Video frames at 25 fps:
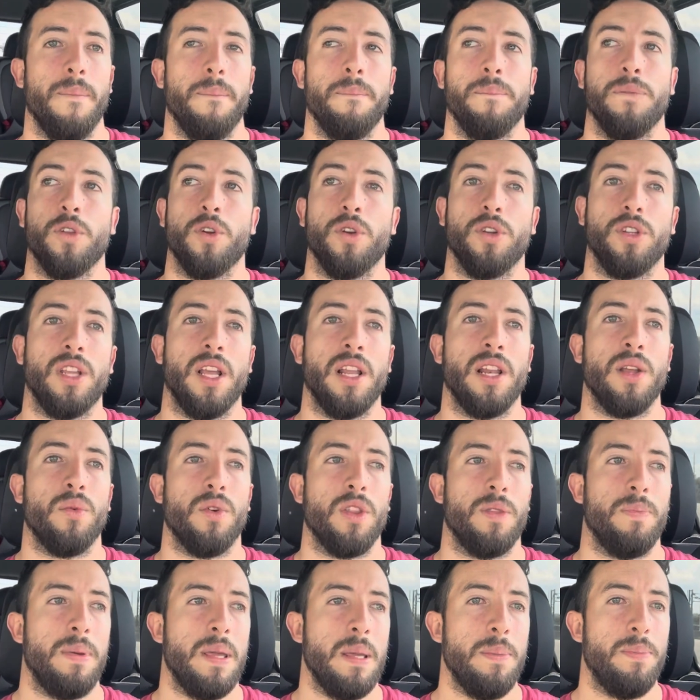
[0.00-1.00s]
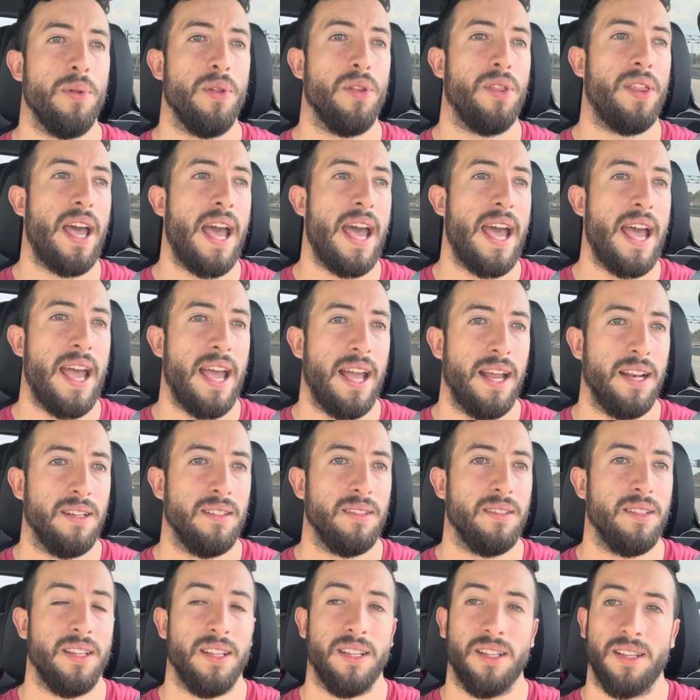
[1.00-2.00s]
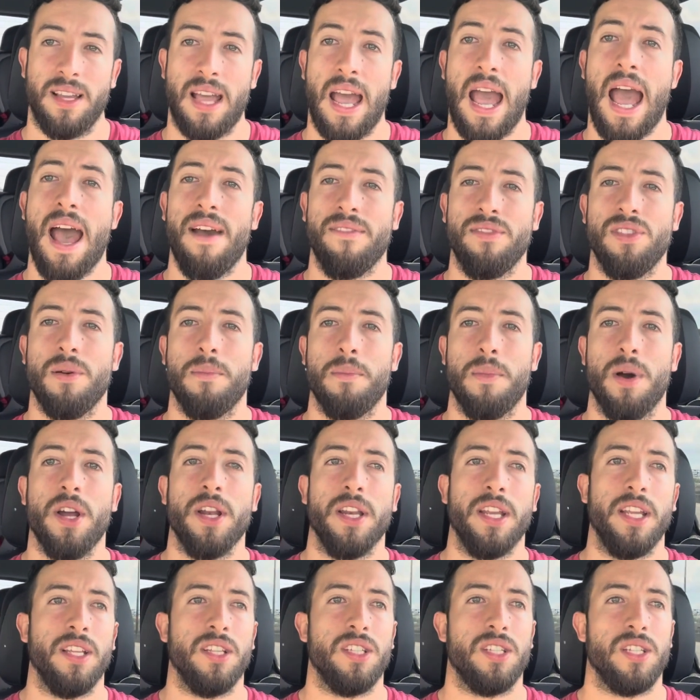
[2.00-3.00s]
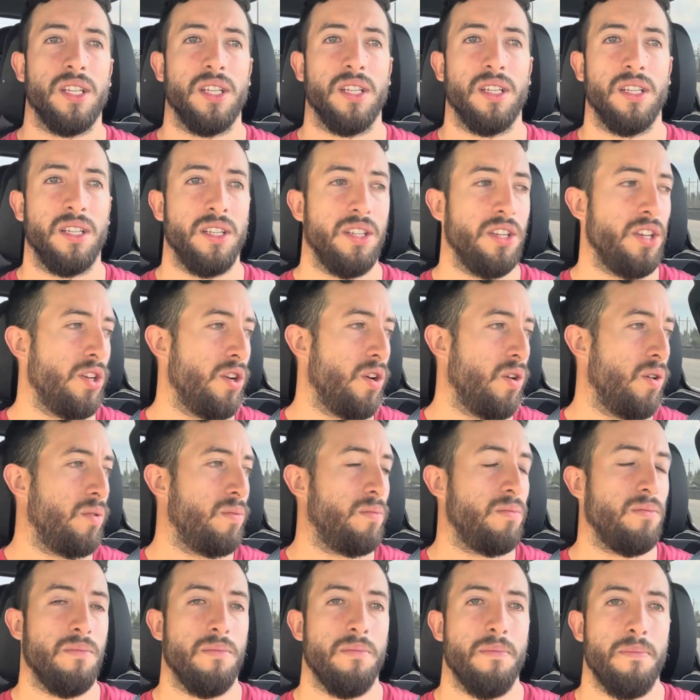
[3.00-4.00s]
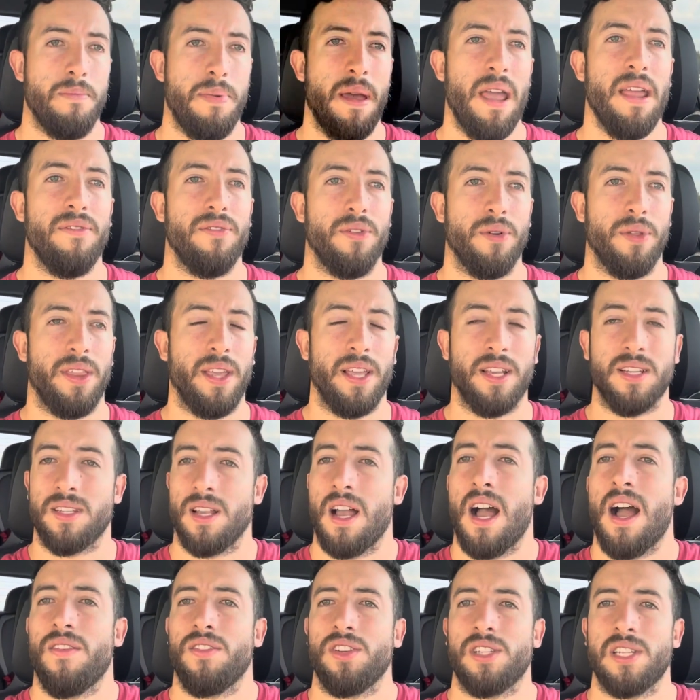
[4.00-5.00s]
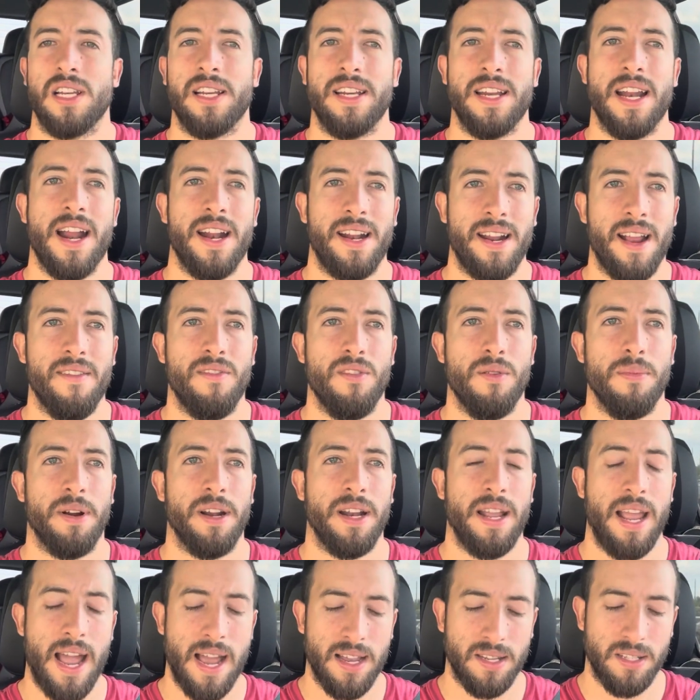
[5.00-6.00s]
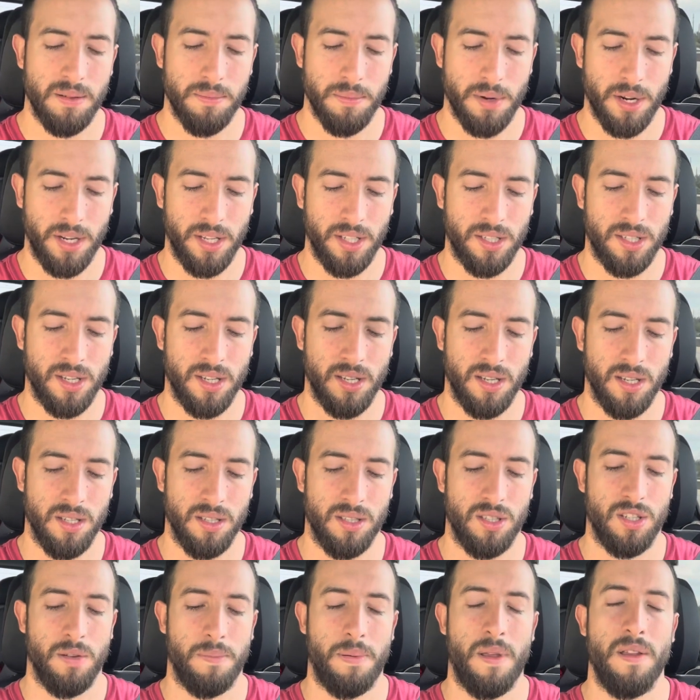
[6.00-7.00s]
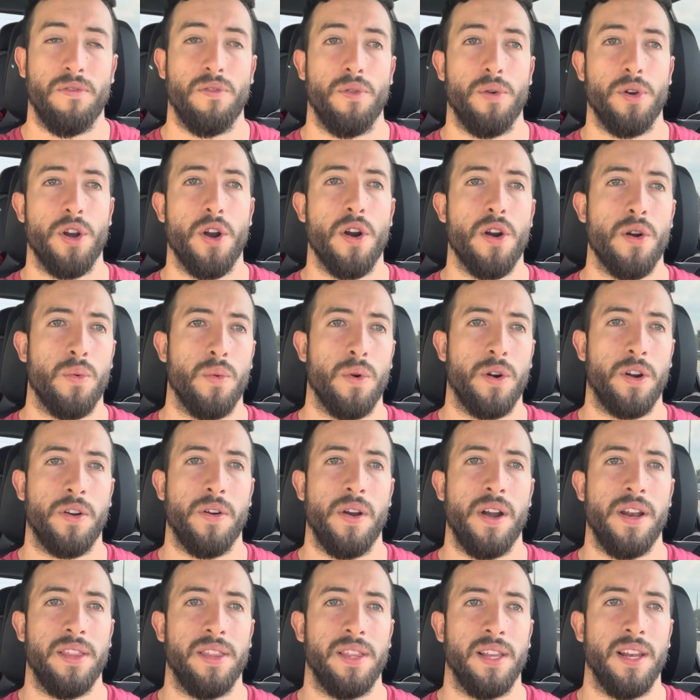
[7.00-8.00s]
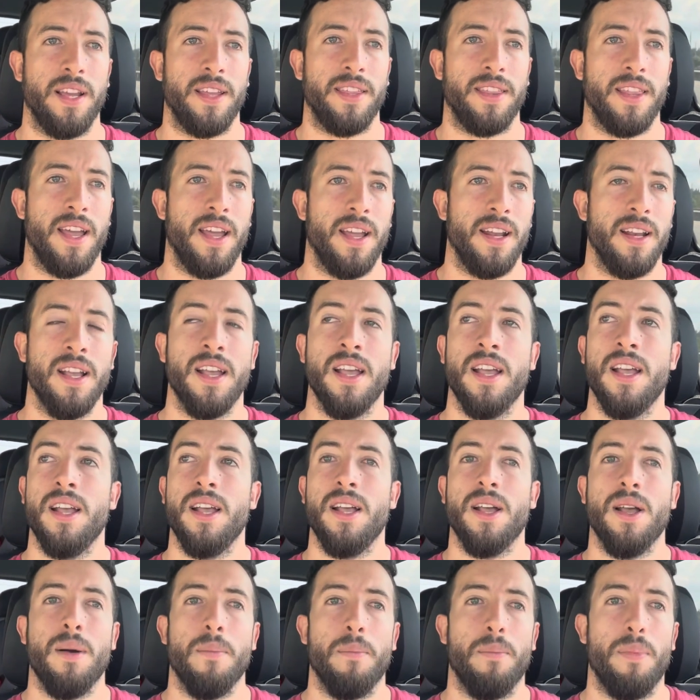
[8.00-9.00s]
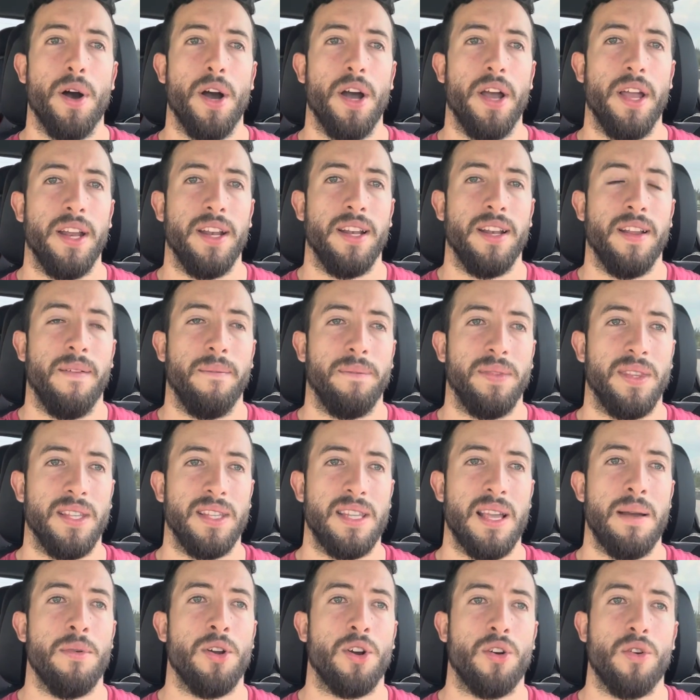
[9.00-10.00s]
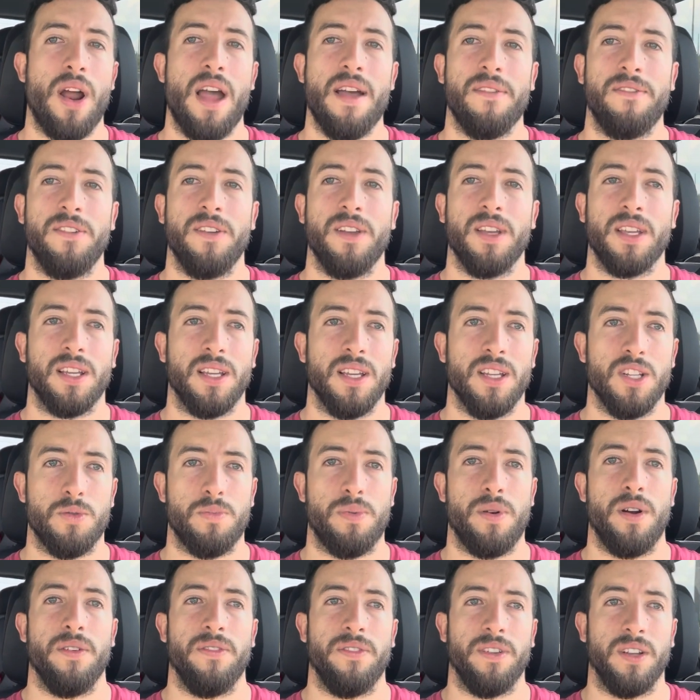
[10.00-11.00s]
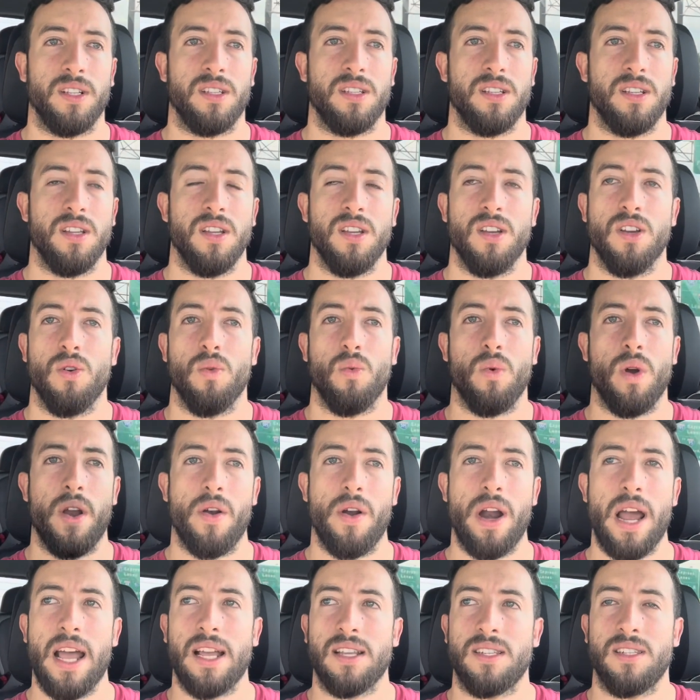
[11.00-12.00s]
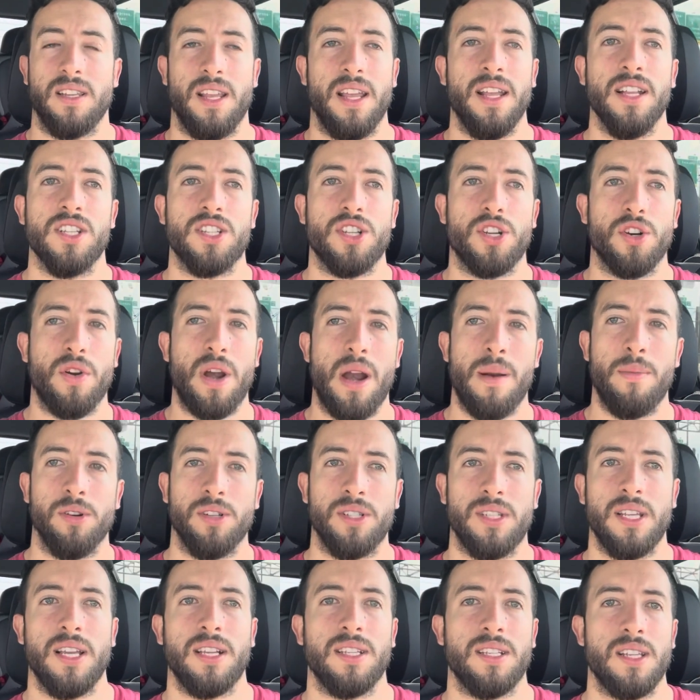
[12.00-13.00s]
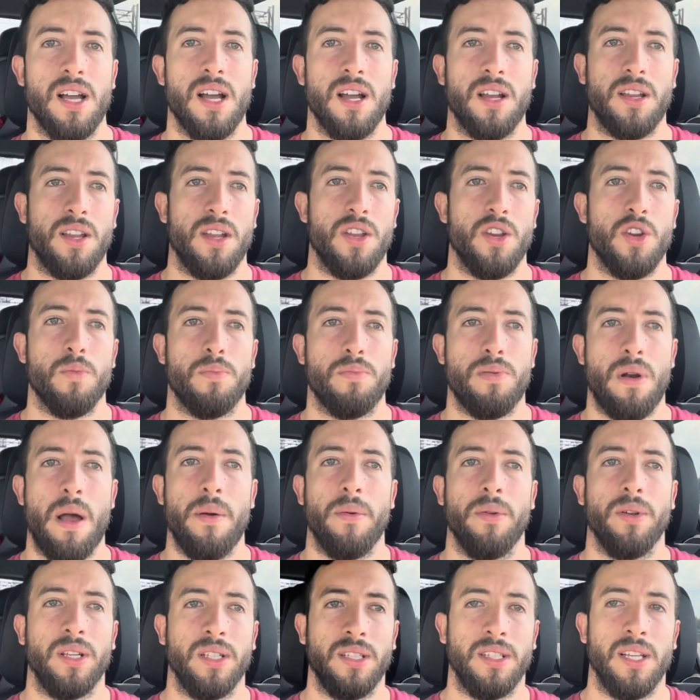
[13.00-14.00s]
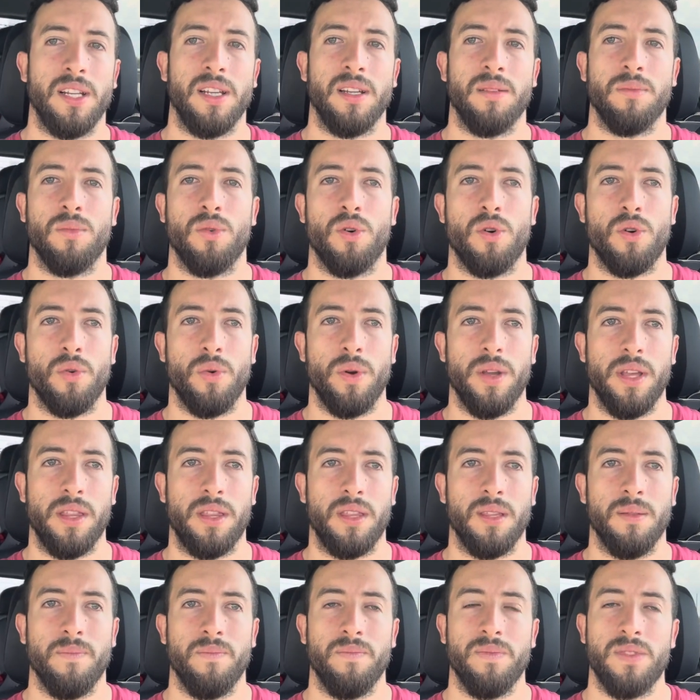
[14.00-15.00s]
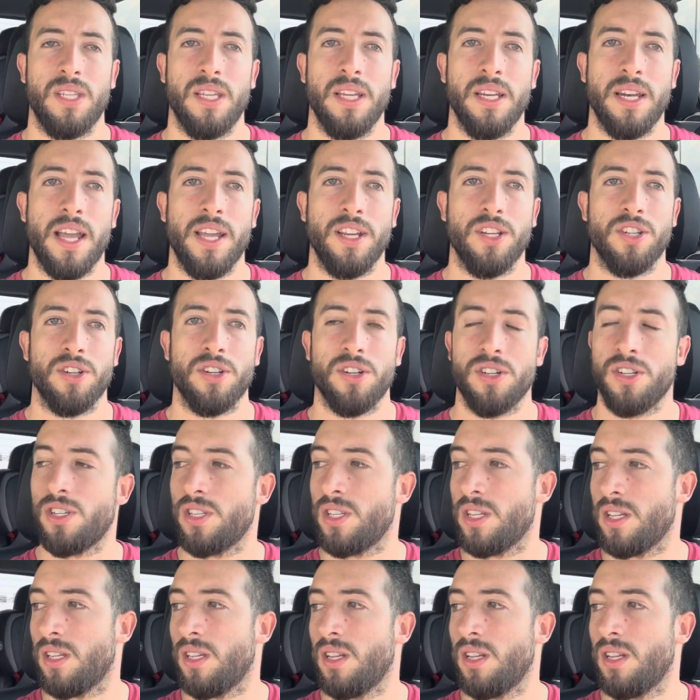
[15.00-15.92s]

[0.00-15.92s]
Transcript: You're dealing with people that have the money to, you know, pay for things. Obviously, not everybody has the money to pay for yard work or anything like that. But the demographic is perfect. Whereas Instagram or TikTok, you're probably dealing more with teenagers,